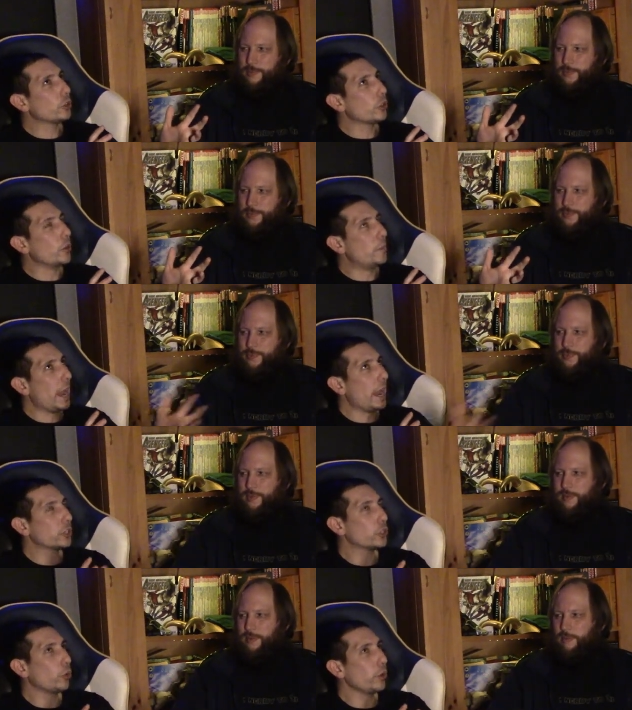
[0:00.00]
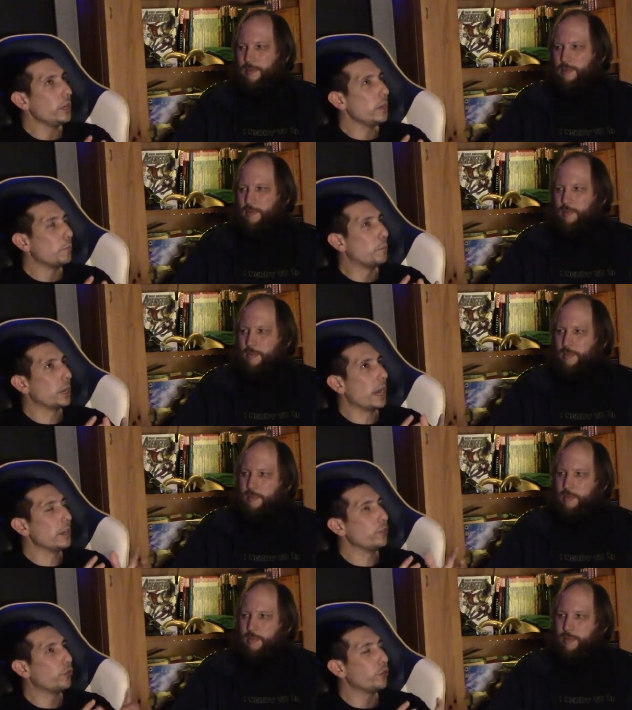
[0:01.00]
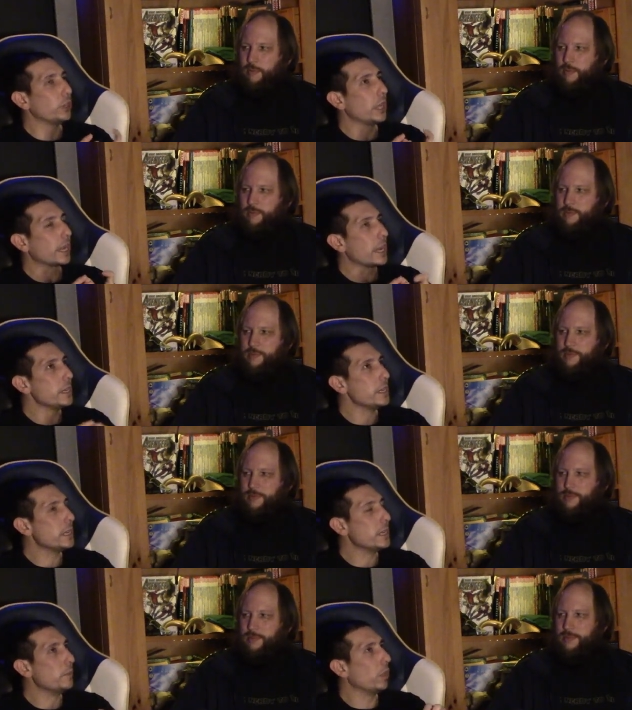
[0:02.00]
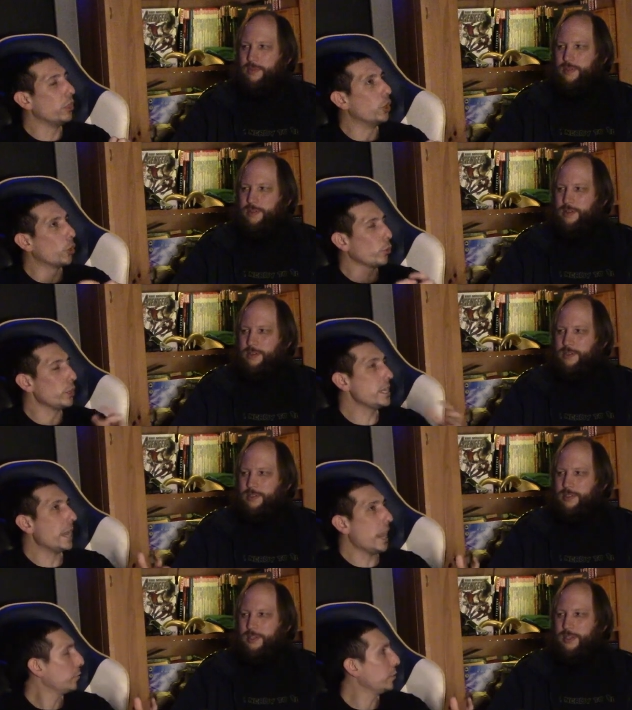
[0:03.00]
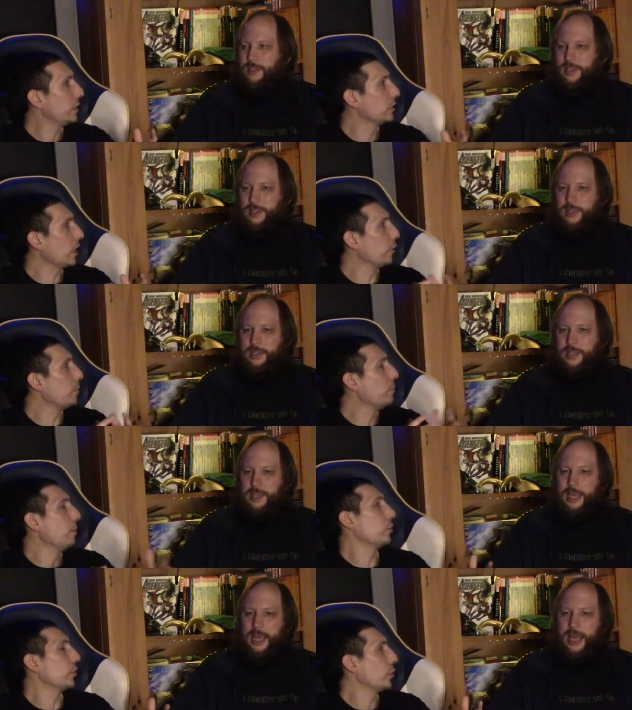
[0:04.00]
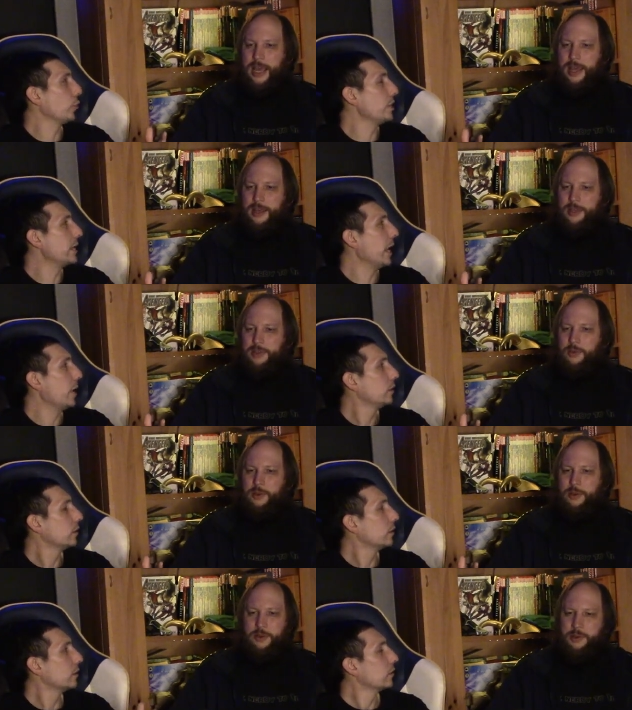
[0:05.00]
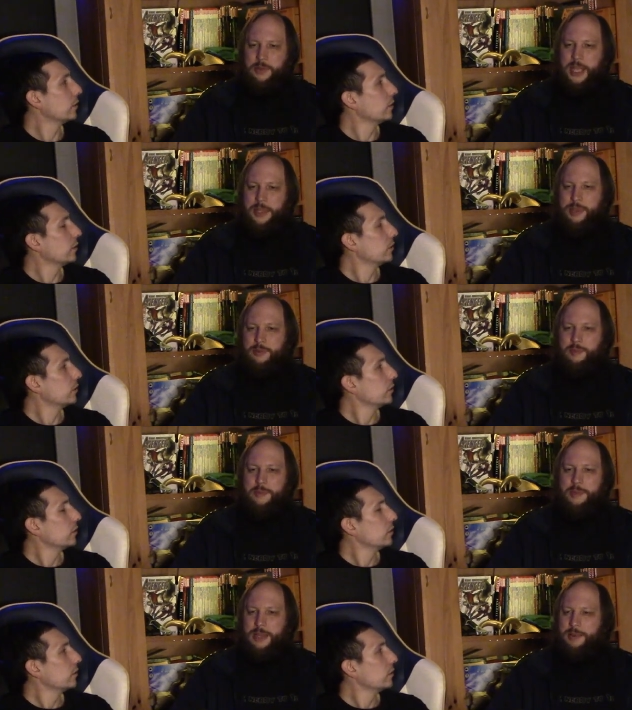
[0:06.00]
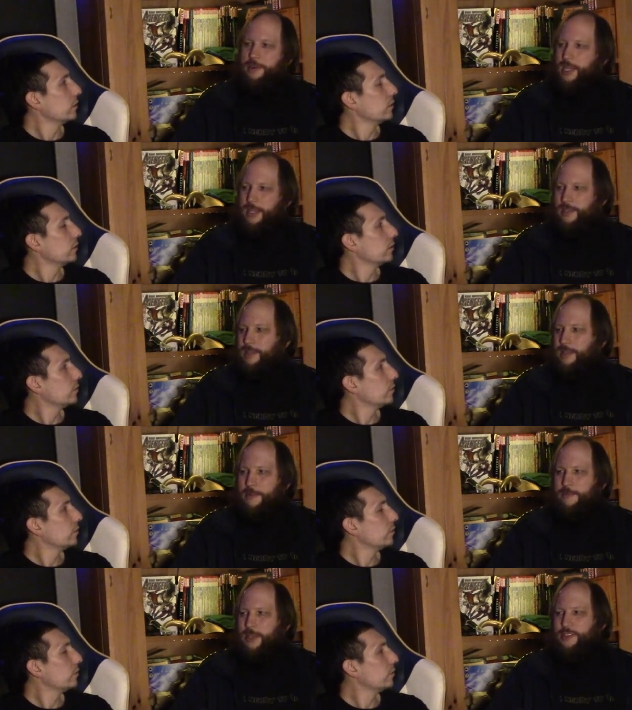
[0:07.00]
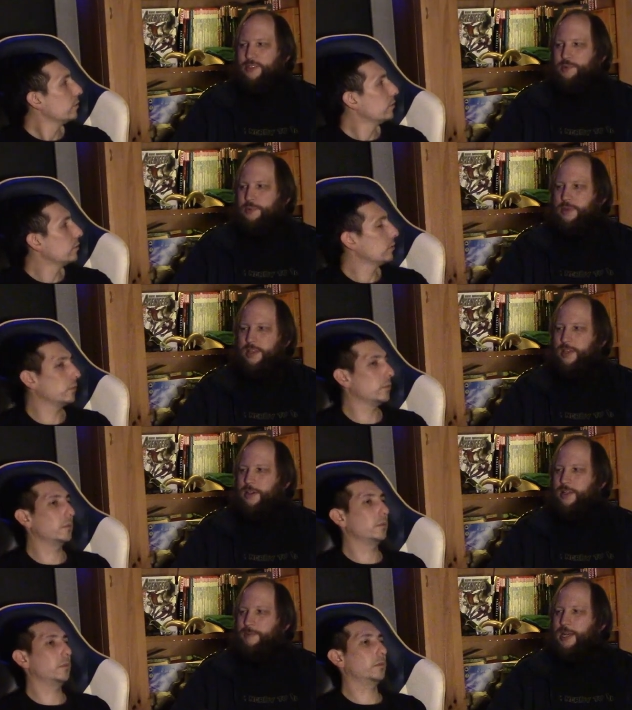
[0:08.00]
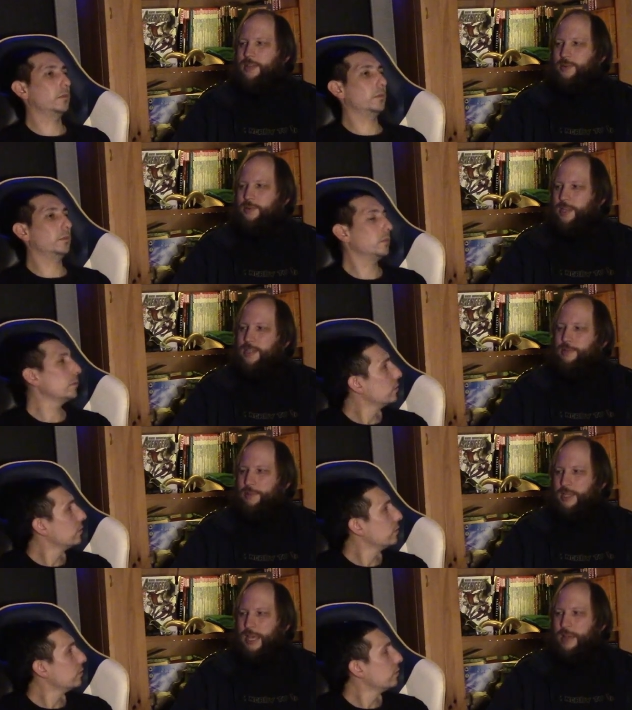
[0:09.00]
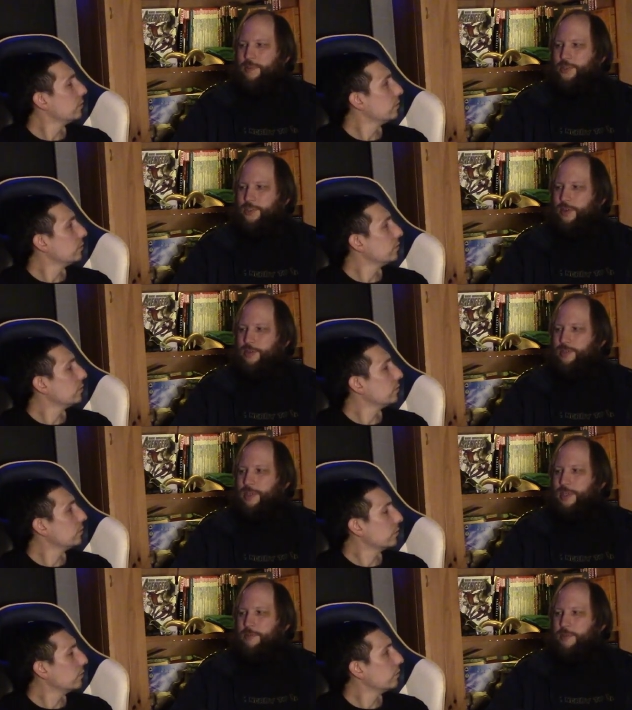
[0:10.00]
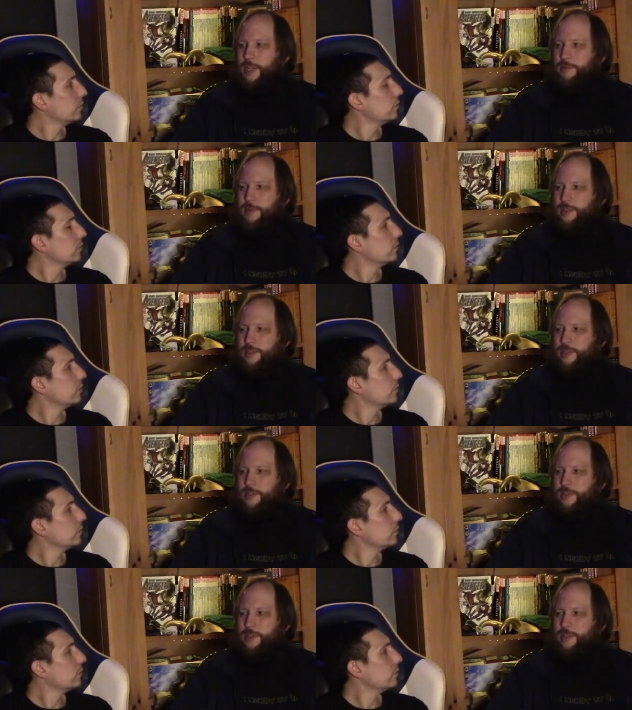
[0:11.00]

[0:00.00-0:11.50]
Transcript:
Speaker 1: the backstory, but I didn't feel like I needed the recap because I remembered yeah. the recap.
Speaker 2: Or what I think would be better is Netflix is really good about doing this when they have their shows. Every time there's a